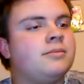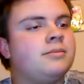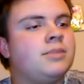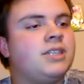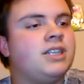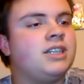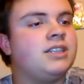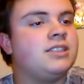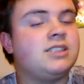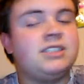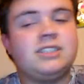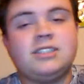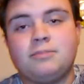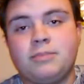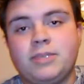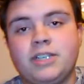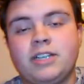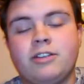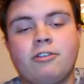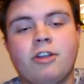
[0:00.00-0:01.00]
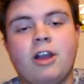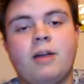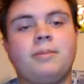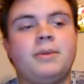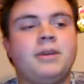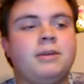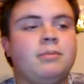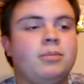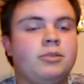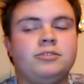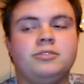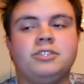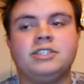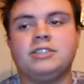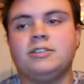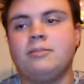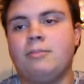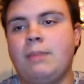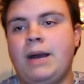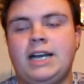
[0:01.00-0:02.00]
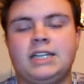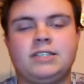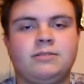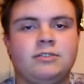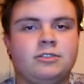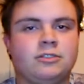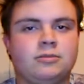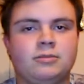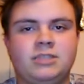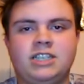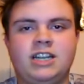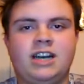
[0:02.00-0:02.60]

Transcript: because he's a big crappie, bluegill, bass fisherman.